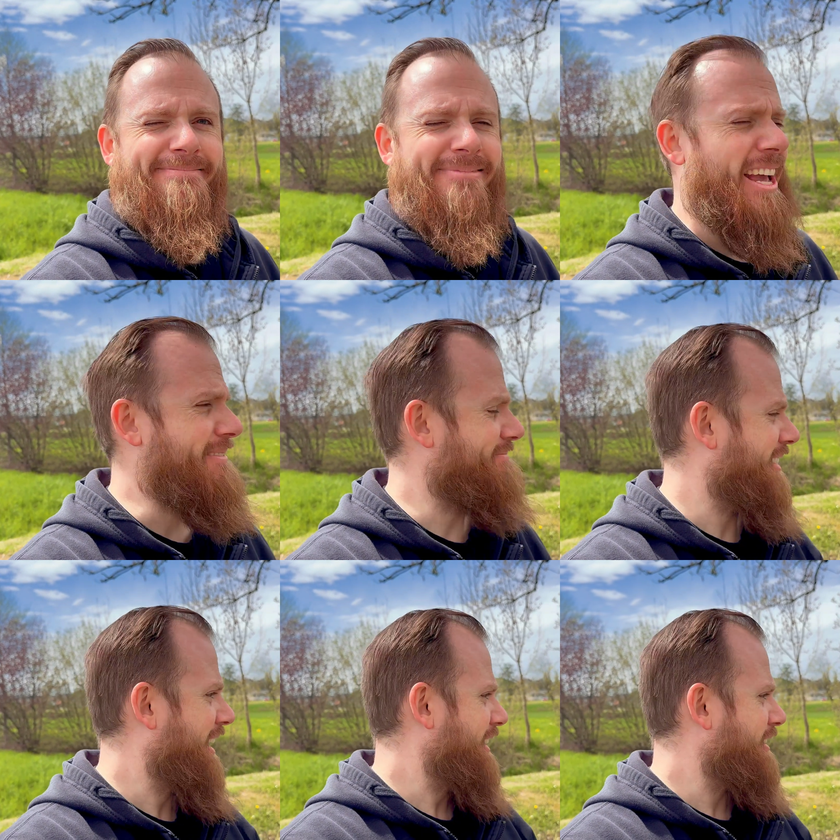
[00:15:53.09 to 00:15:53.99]
Yeah,
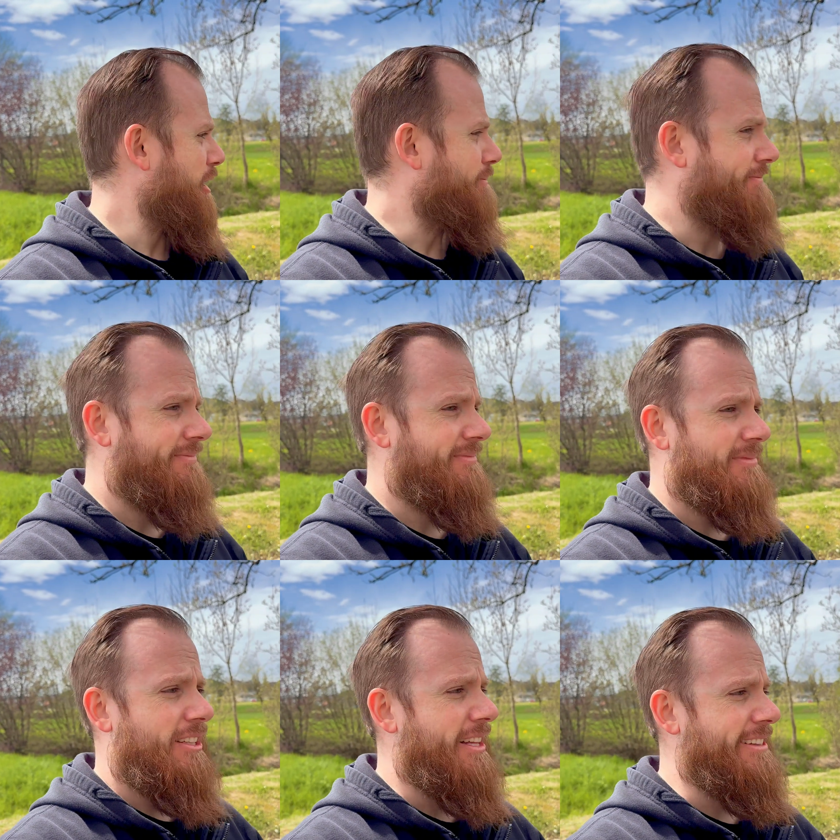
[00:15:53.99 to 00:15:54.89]
so
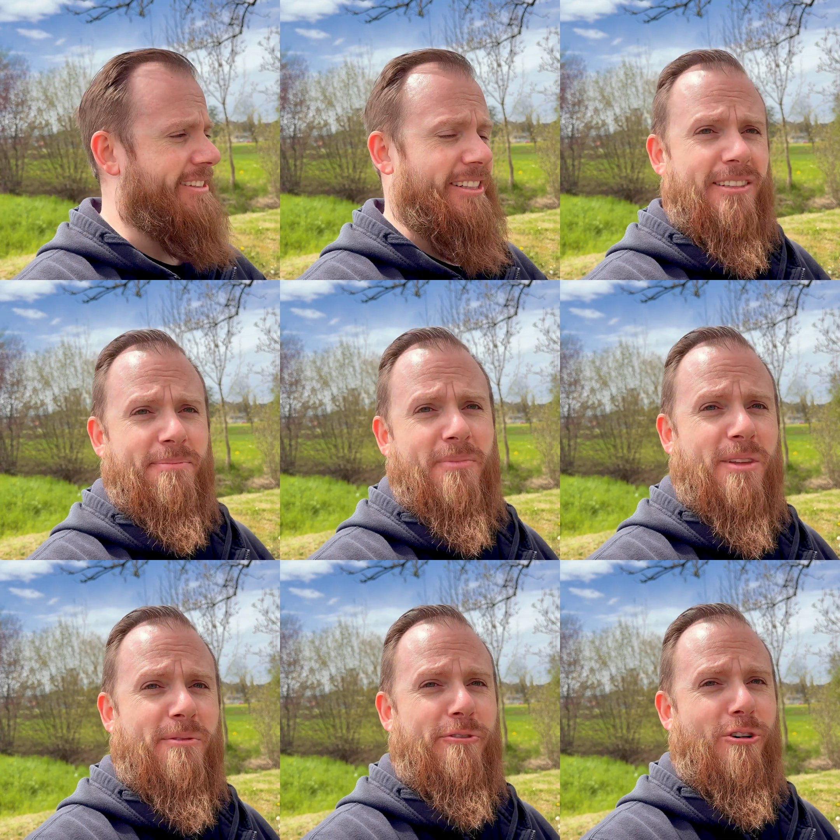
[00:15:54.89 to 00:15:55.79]
that's it
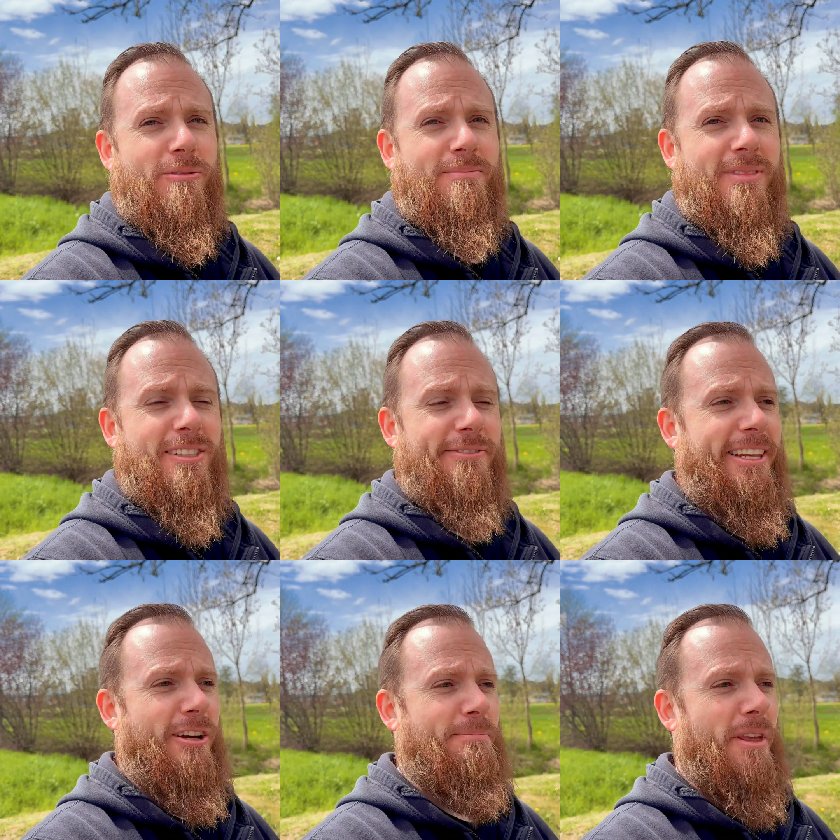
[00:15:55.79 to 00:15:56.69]
for this
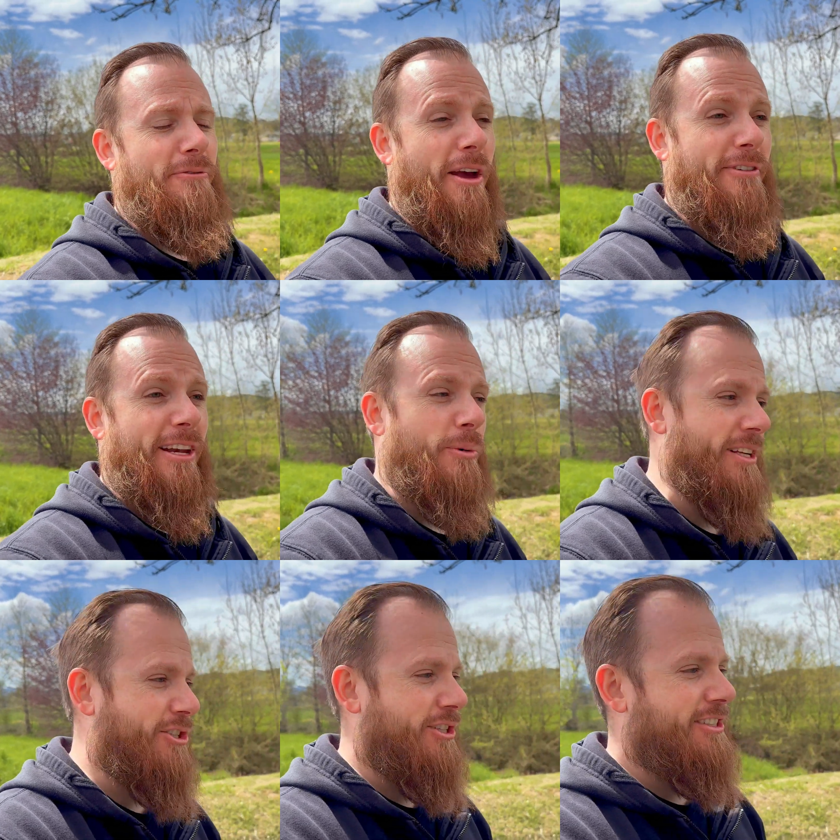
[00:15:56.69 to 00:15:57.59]
video. If you have any
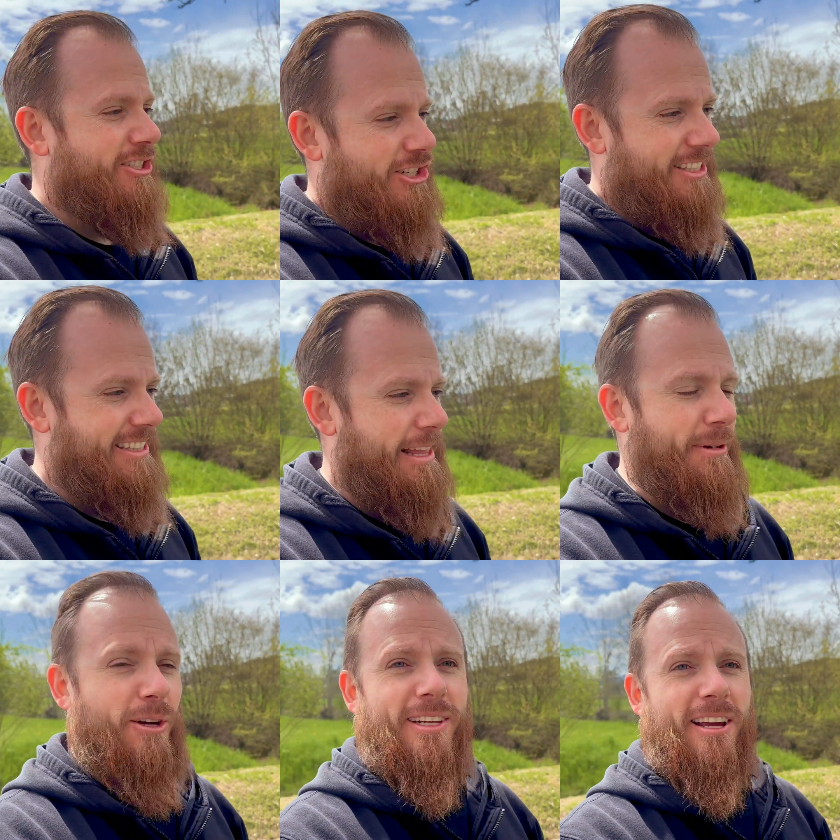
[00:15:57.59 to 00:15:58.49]
questions, just let me
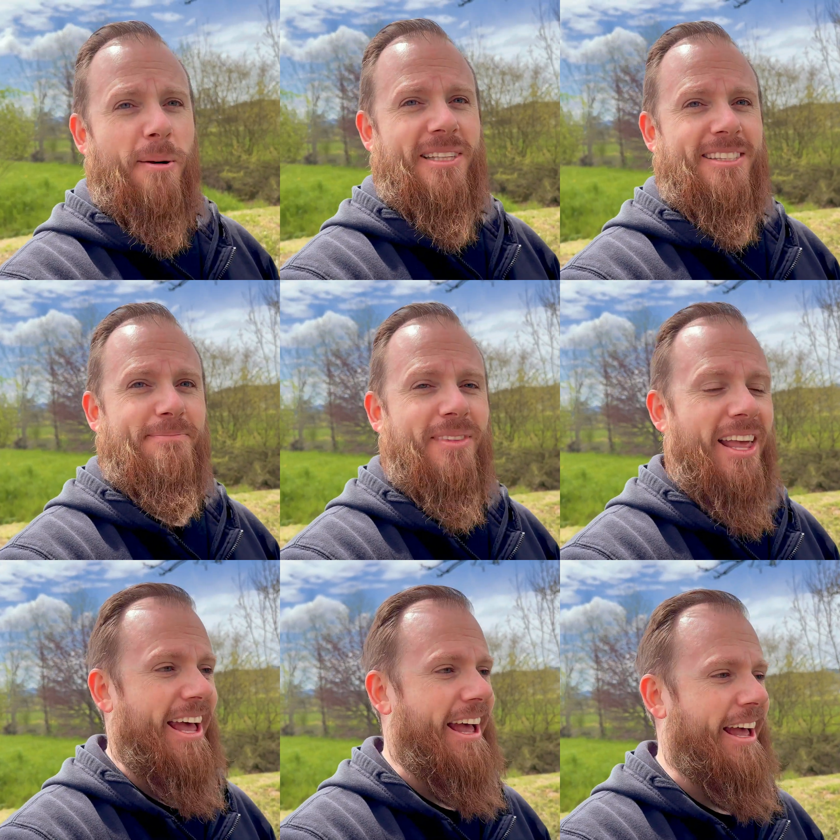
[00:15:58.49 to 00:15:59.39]
know in the comments,
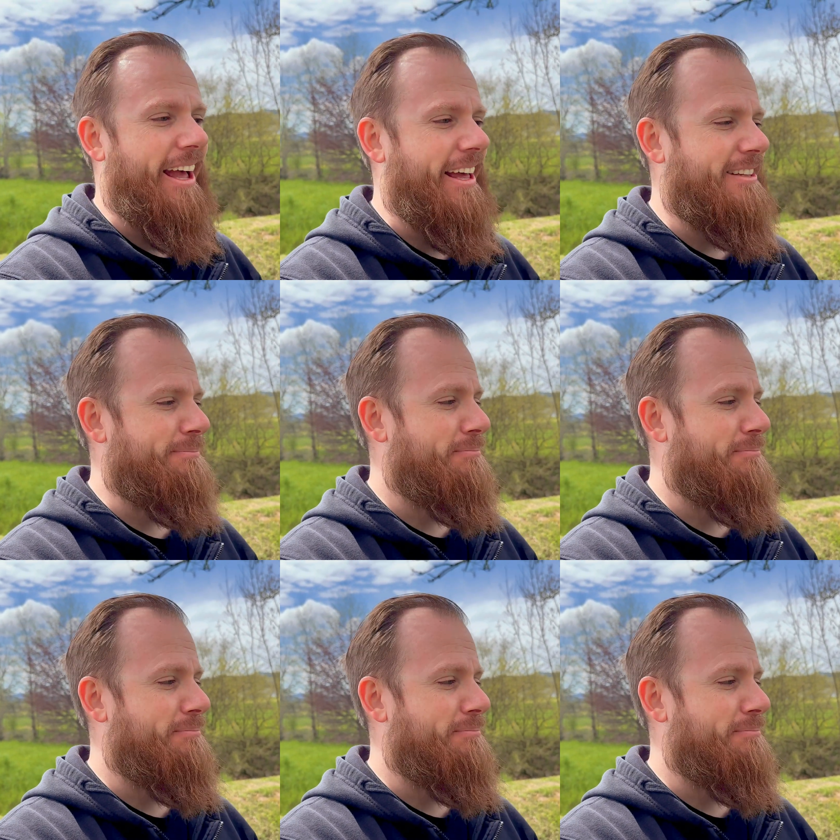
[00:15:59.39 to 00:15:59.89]
and